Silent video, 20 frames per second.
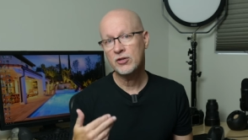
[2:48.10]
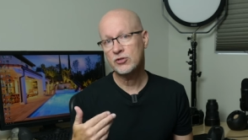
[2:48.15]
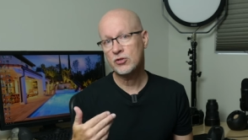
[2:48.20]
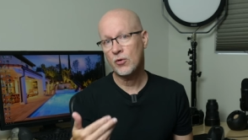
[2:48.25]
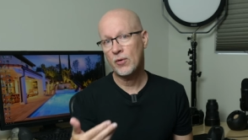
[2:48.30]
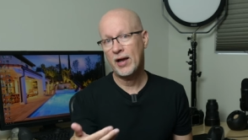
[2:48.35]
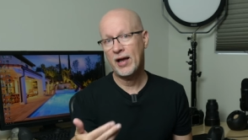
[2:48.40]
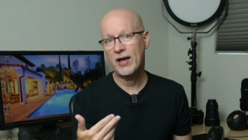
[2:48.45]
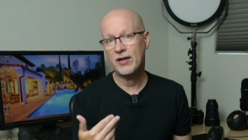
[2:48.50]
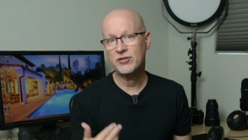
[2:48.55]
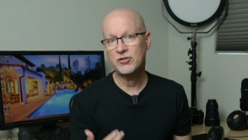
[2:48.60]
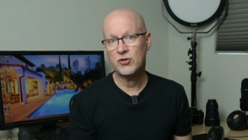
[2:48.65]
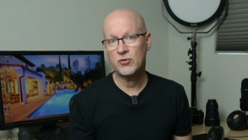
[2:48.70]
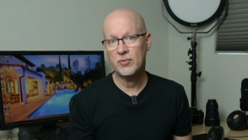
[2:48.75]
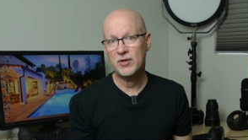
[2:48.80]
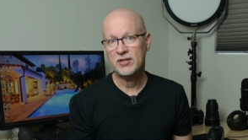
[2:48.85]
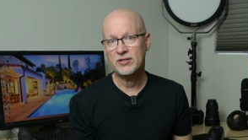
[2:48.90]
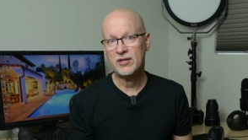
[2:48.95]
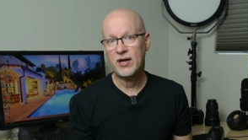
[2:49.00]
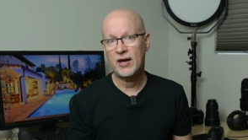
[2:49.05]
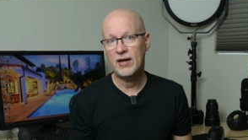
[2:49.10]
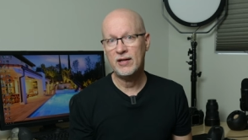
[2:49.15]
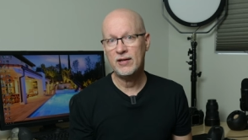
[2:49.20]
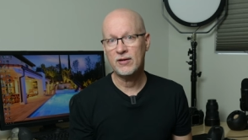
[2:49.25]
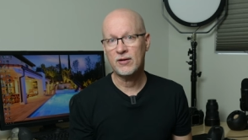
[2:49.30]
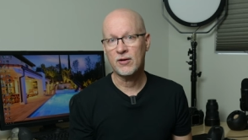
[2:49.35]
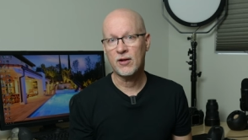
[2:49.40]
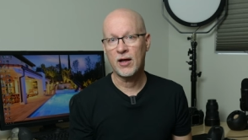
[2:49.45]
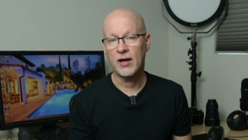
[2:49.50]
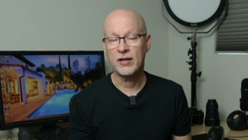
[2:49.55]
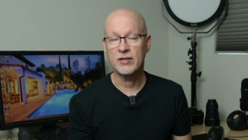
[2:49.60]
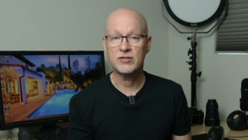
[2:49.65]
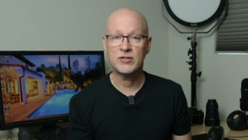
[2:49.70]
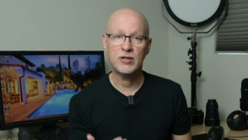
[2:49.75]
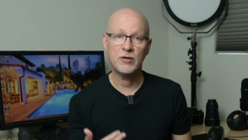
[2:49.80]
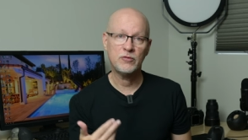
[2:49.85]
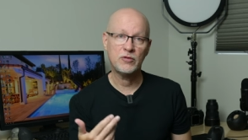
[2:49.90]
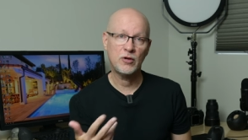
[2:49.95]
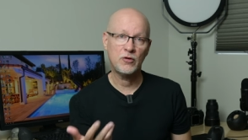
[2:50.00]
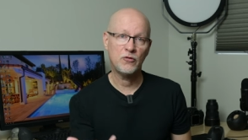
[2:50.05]
So as you're retaining clients,
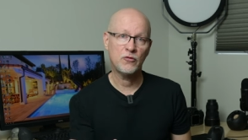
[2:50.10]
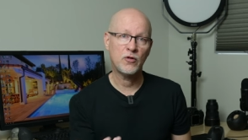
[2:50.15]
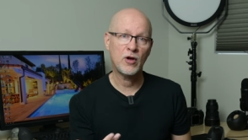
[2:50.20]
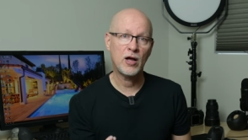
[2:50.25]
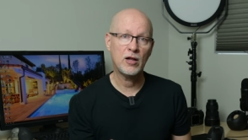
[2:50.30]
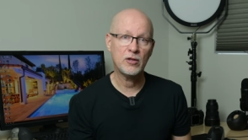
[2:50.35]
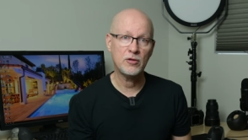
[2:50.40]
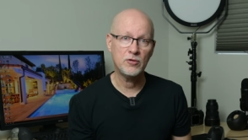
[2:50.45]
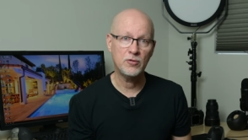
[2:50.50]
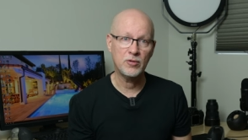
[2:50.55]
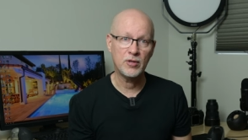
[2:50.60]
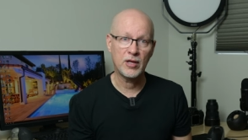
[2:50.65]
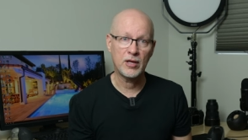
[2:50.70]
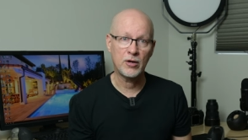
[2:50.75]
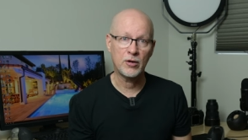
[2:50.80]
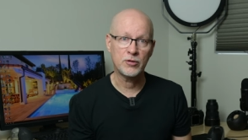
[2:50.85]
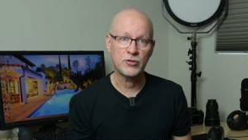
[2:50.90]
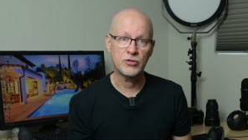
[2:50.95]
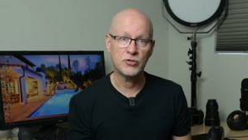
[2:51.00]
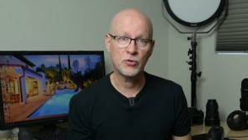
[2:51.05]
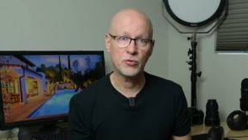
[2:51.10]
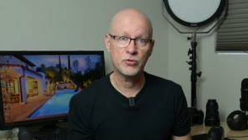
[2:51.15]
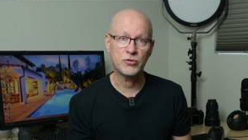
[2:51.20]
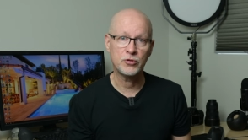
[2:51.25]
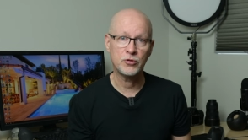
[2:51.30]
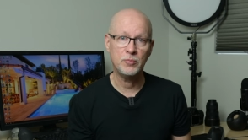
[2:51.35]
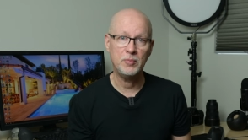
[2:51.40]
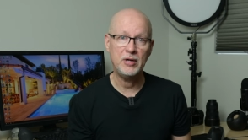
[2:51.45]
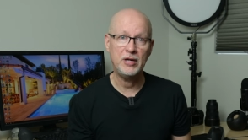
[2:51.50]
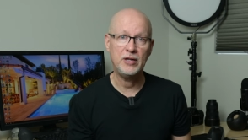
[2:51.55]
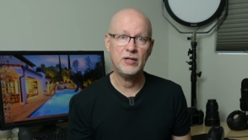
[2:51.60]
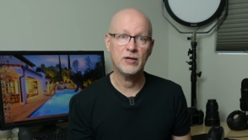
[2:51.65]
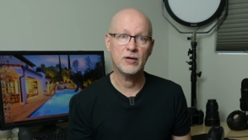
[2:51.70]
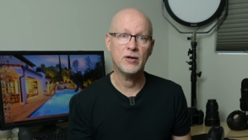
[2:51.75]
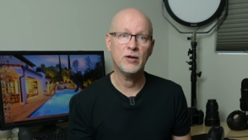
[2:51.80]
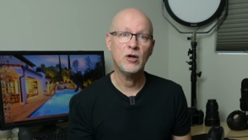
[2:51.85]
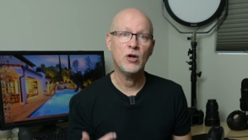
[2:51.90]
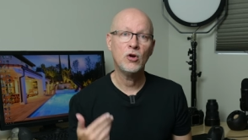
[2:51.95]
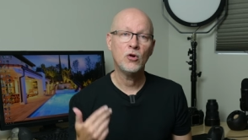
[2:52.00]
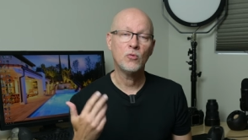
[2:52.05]
and if they follow you then on social media,